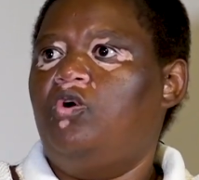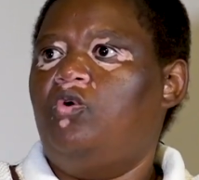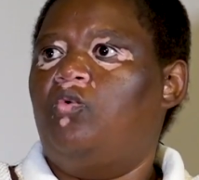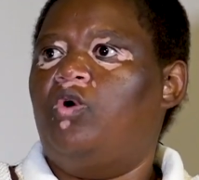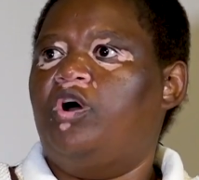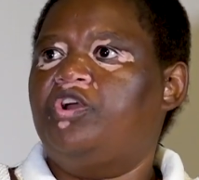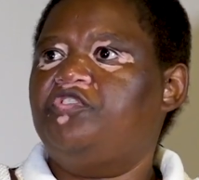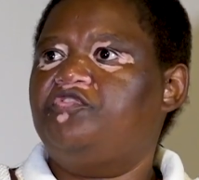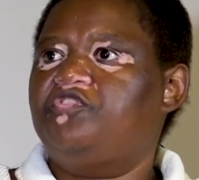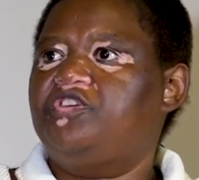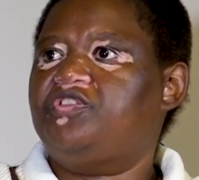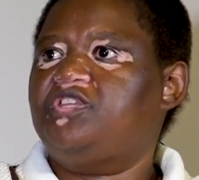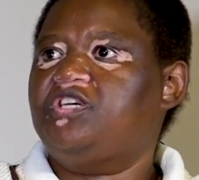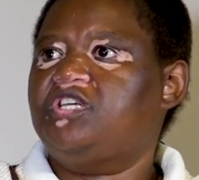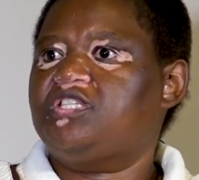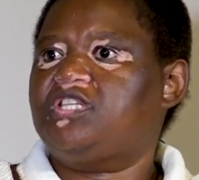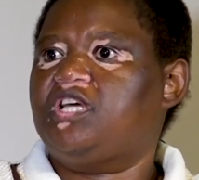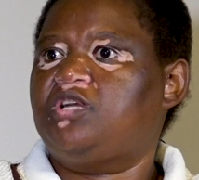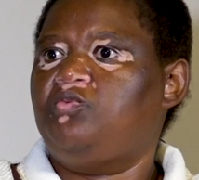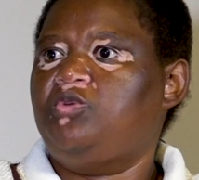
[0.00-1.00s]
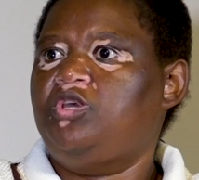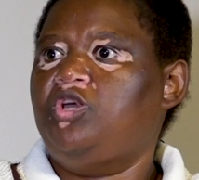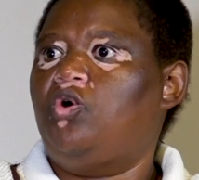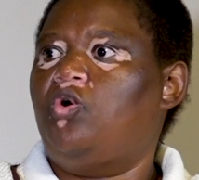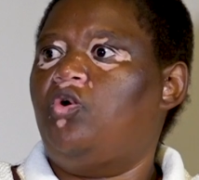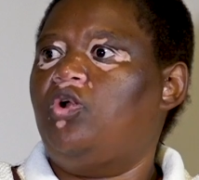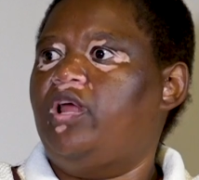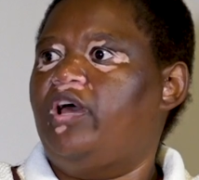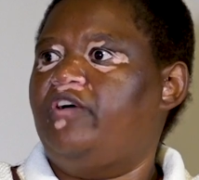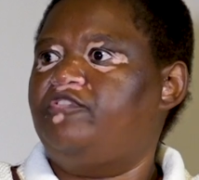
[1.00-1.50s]
One of the things that we
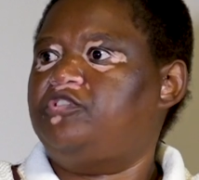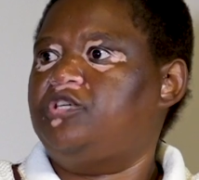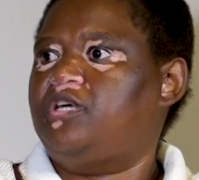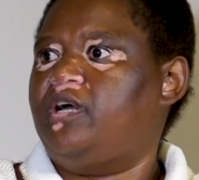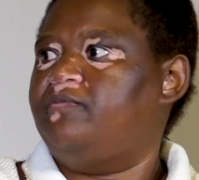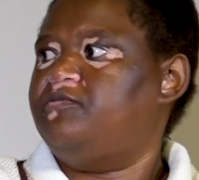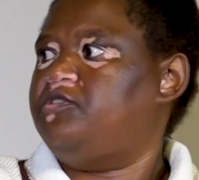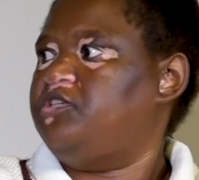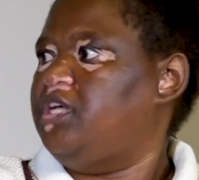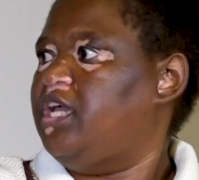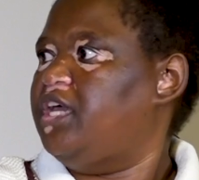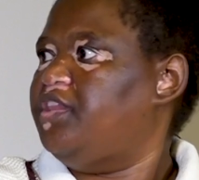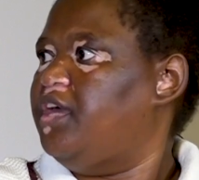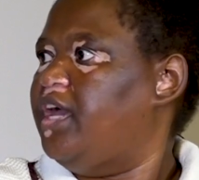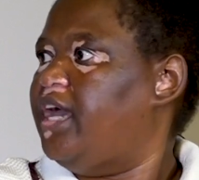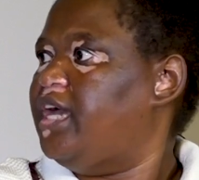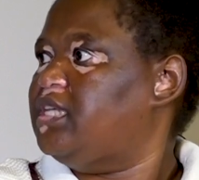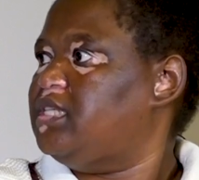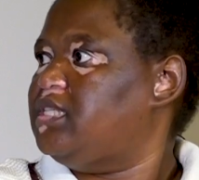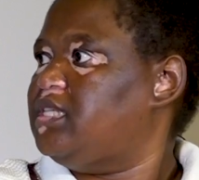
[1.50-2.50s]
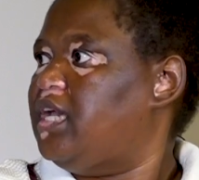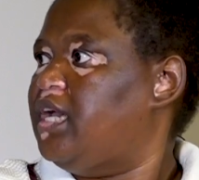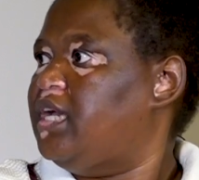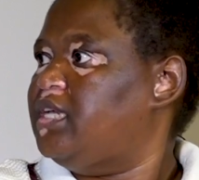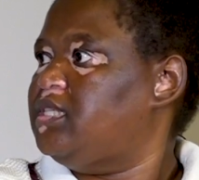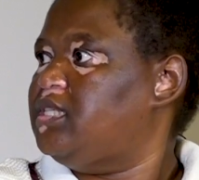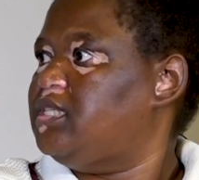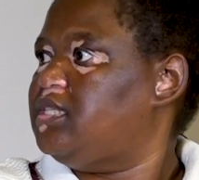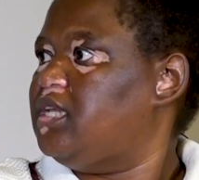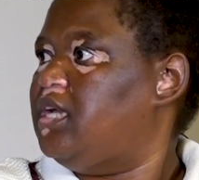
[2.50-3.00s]
all have to come together as
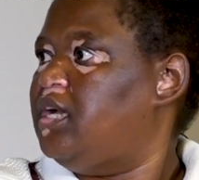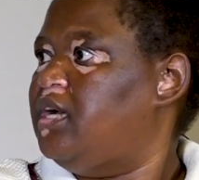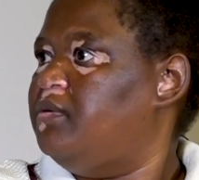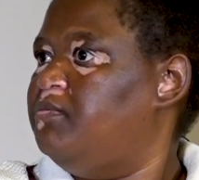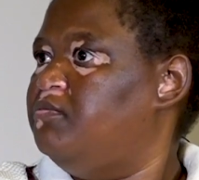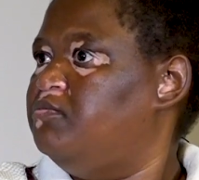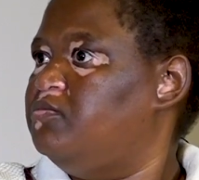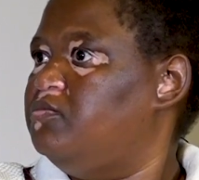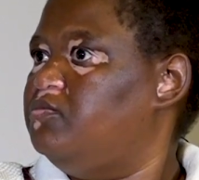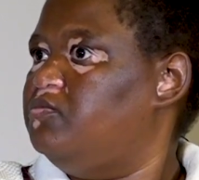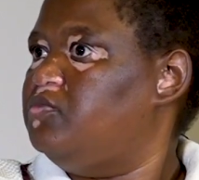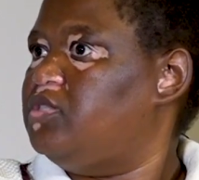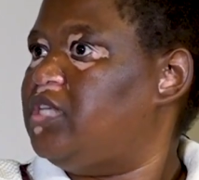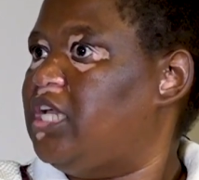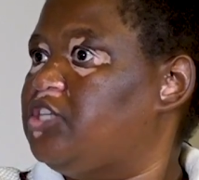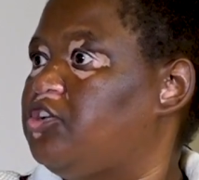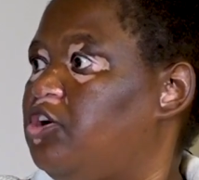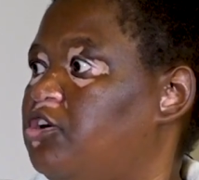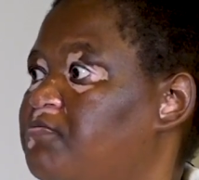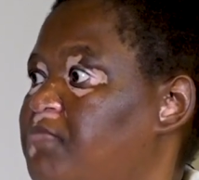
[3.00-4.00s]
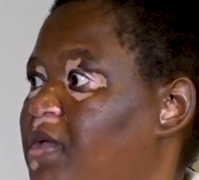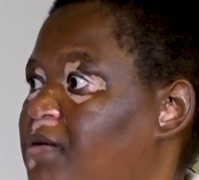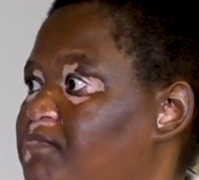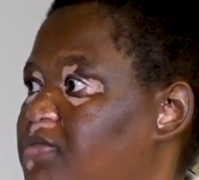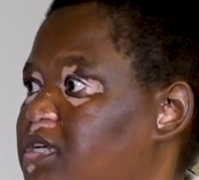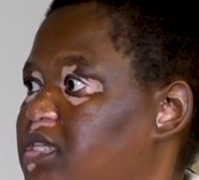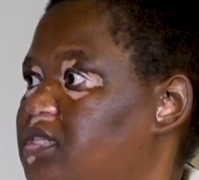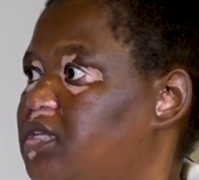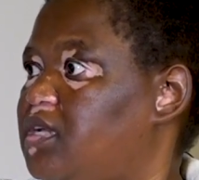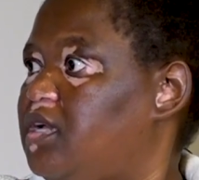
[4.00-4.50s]
SASCOC
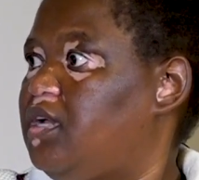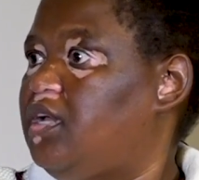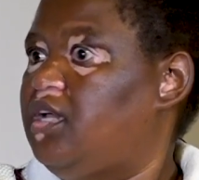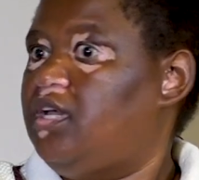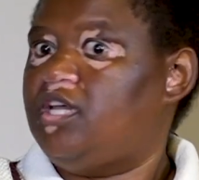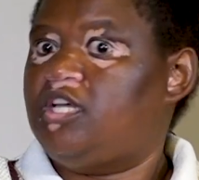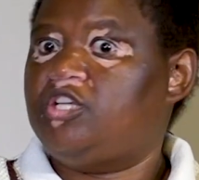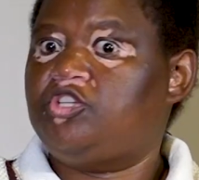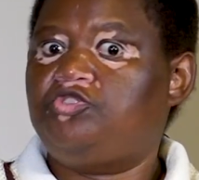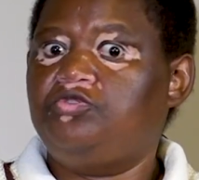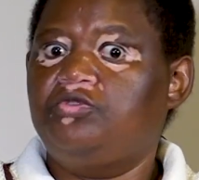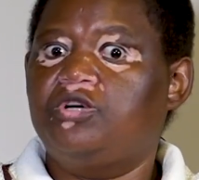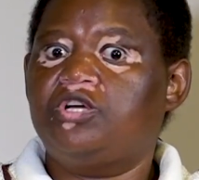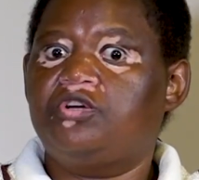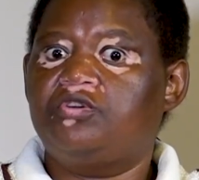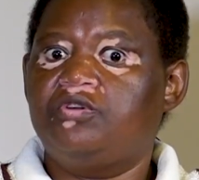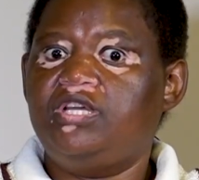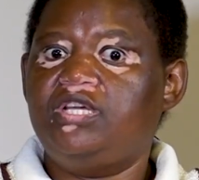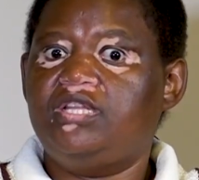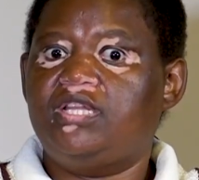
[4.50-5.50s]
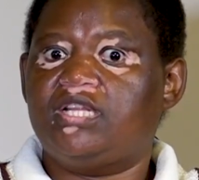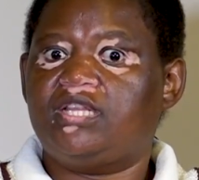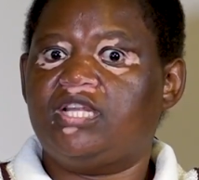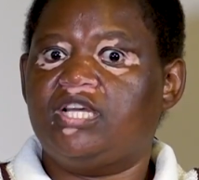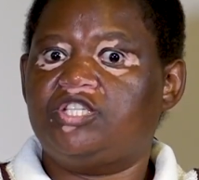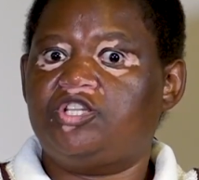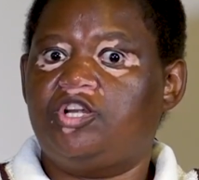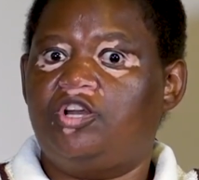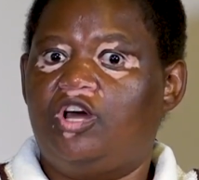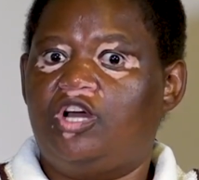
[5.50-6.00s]
members is to agree that
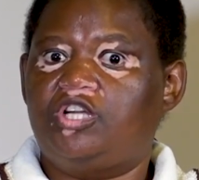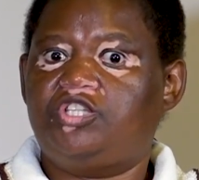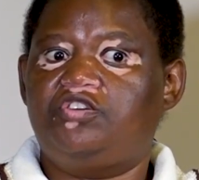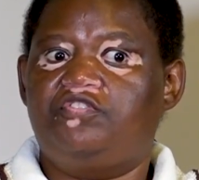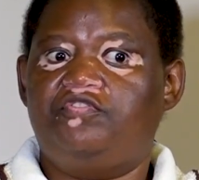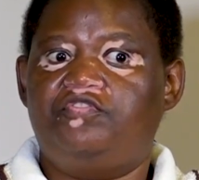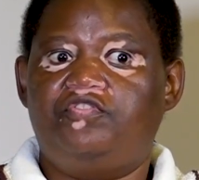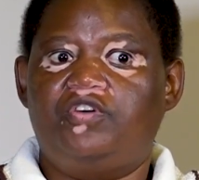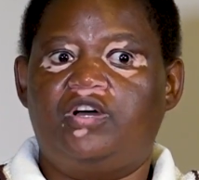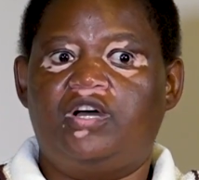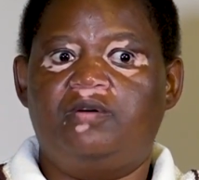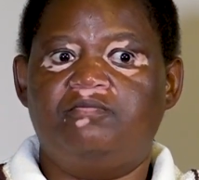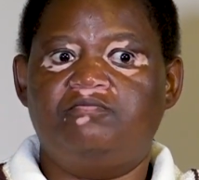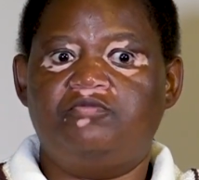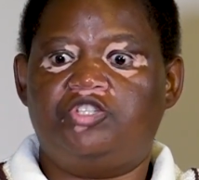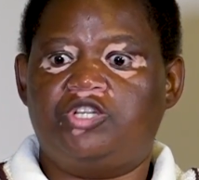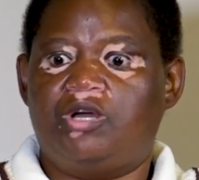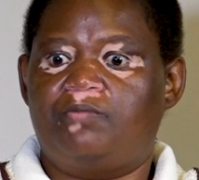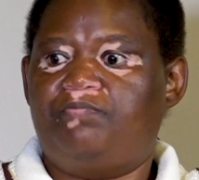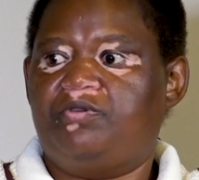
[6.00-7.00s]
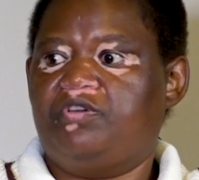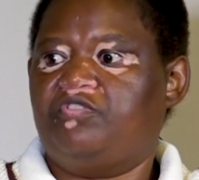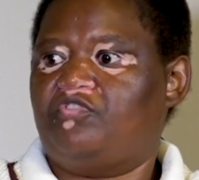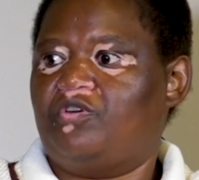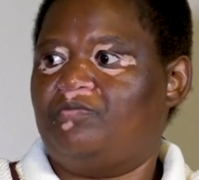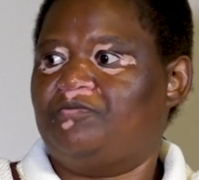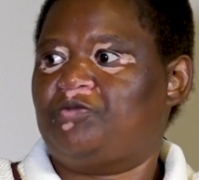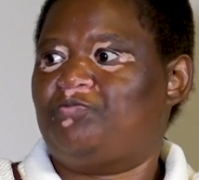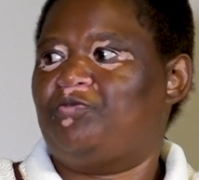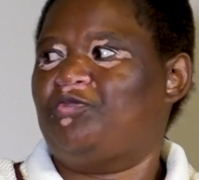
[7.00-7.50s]
there's a lot of jumping
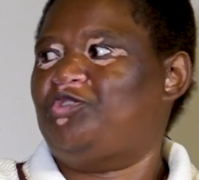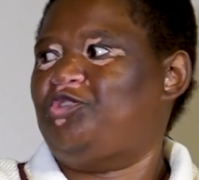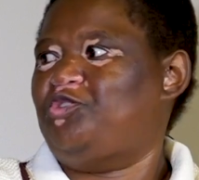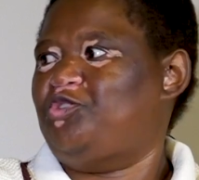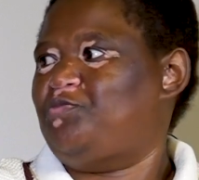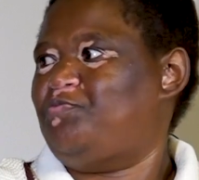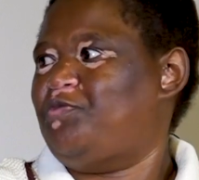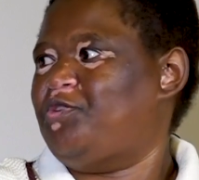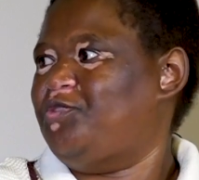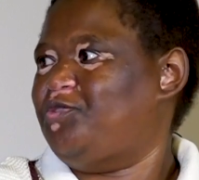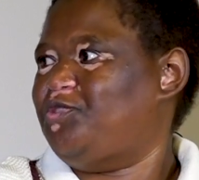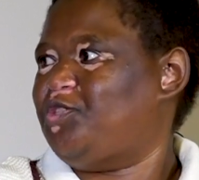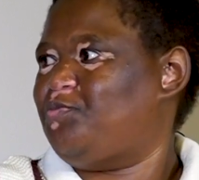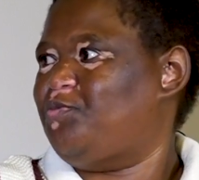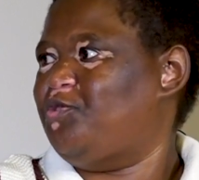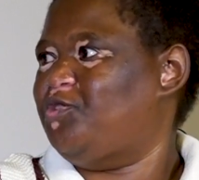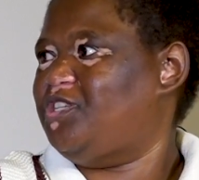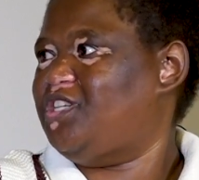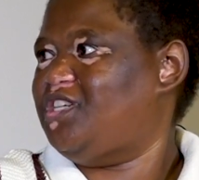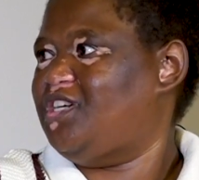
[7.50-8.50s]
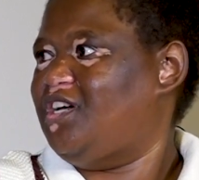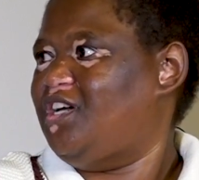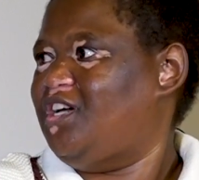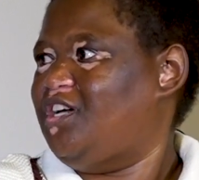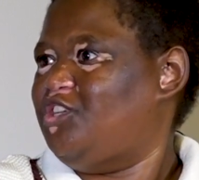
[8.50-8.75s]
from sport to sport.